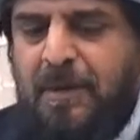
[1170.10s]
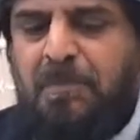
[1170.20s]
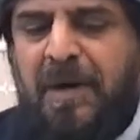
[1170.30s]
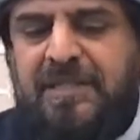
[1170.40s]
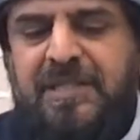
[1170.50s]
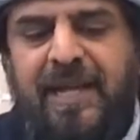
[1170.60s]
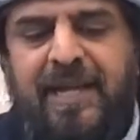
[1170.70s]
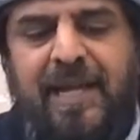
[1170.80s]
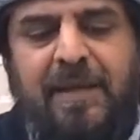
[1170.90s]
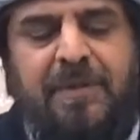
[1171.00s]
But they
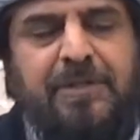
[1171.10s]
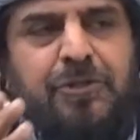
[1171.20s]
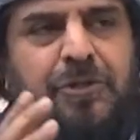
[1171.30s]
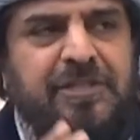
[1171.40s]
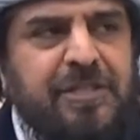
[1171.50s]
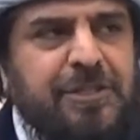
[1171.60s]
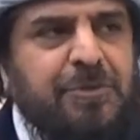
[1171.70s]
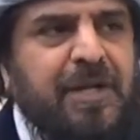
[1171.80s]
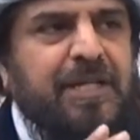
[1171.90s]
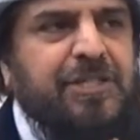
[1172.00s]
came into a
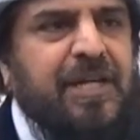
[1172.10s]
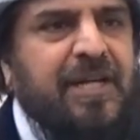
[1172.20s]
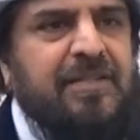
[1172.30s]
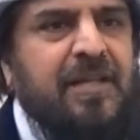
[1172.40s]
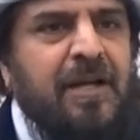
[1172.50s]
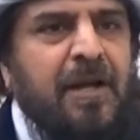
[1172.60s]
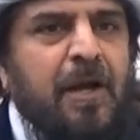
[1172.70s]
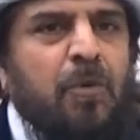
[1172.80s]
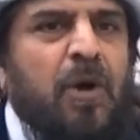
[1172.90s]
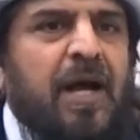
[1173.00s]
situation
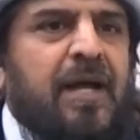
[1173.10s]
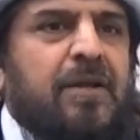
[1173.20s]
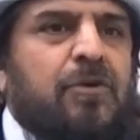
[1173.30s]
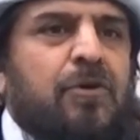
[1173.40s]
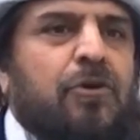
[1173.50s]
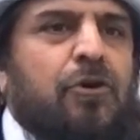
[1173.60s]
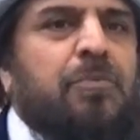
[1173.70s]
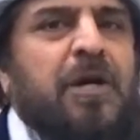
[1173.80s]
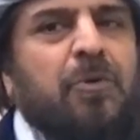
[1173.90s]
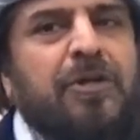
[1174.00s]
where
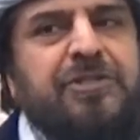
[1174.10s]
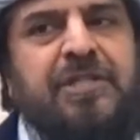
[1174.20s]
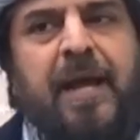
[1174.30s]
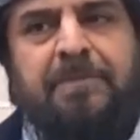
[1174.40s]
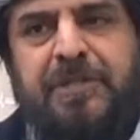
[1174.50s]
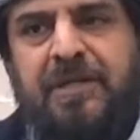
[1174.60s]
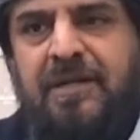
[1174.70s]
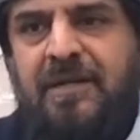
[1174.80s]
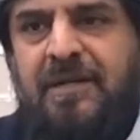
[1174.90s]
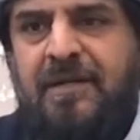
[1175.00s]
Umar was stabbed.
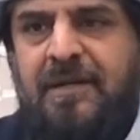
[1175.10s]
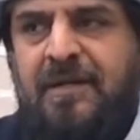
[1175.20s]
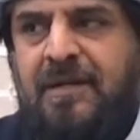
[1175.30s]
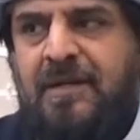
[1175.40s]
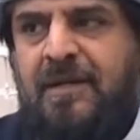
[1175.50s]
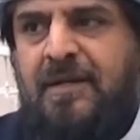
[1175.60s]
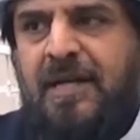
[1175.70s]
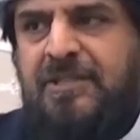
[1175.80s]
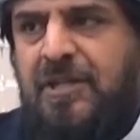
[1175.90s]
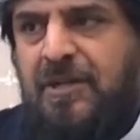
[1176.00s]

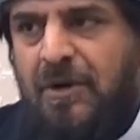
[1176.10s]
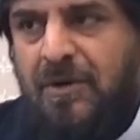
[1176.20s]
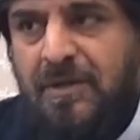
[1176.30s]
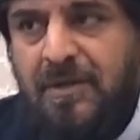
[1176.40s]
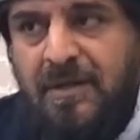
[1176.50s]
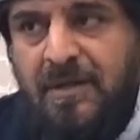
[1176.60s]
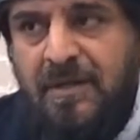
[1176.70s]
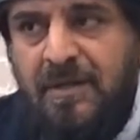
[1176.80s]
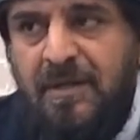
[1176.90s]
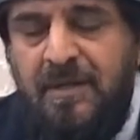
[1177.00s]
Yes or no?
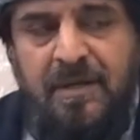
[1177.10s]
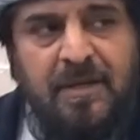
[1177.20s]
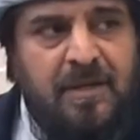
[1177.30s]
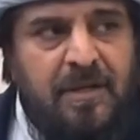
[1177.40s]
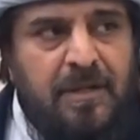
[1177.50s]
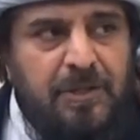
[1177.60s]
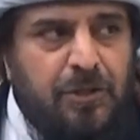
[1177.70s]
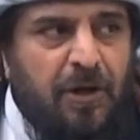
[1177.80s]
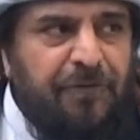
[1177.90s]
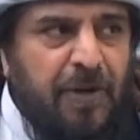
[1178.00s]
You
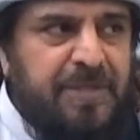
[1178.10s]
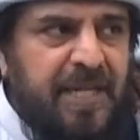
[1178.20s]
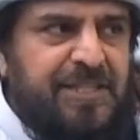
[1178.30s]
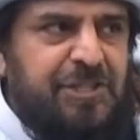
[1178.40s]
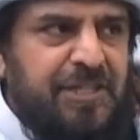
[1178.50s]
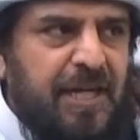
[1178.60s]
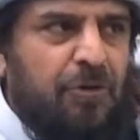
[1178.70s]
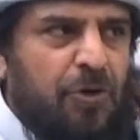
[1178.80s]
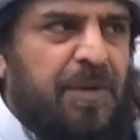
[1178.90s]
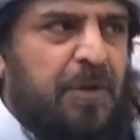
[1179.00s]
know from the history that
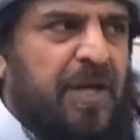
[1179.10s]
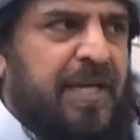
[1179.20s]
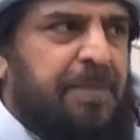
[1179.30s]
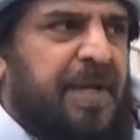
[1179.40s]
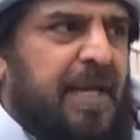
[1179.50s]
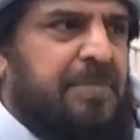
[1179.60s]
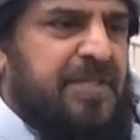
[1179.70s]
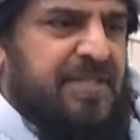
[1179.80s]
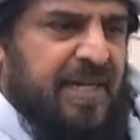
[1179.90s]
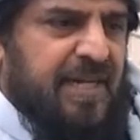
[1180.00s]
Umar, when he became
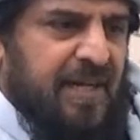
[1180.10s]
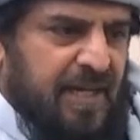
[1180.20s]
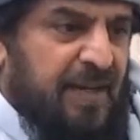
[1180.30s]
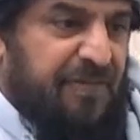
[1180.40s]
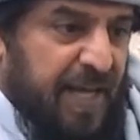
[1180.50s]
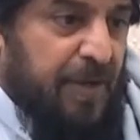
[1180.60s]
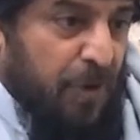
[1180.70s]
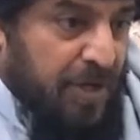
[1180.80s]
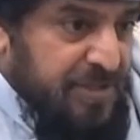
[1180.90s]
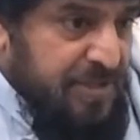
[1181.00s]
the second Khalifa, he
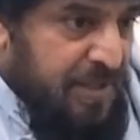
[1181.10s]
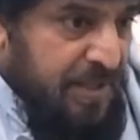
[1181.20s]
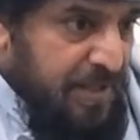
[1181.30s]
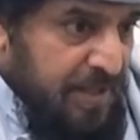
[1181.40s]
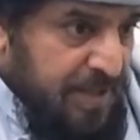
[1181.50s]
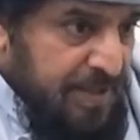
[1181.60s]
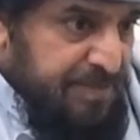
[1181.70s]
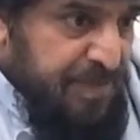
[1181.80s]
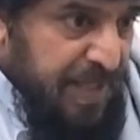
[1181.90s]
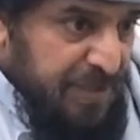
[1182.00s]
was
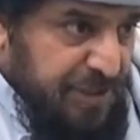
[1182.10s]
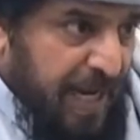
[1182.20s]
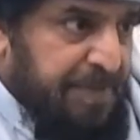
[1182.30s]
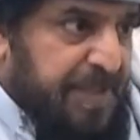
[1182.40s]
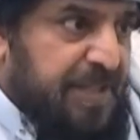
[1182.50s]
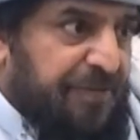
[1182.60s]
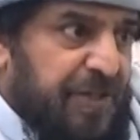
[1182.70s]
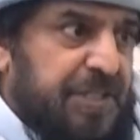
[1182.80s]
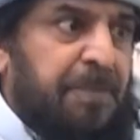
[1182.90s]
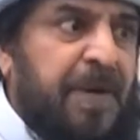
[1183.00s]
stabbed in the
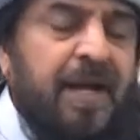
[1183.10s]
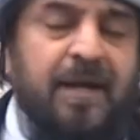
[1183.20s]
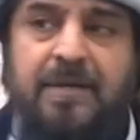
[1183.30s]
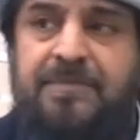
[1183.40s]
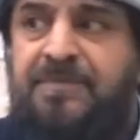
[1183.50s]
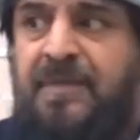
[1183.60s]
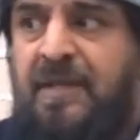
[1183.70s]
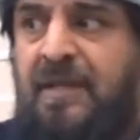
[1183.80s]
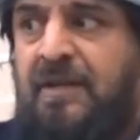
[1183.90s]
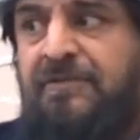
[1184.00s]
Fajr prayer.
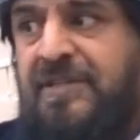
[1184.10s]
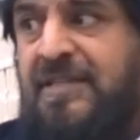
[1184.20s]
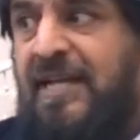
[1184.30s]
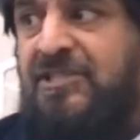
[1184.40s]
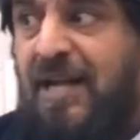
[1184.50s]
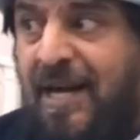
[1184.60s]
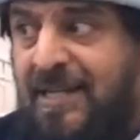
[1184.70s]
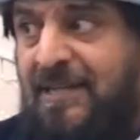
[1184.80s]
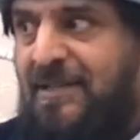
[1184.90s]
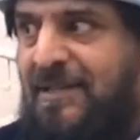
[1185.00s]
Fitna started.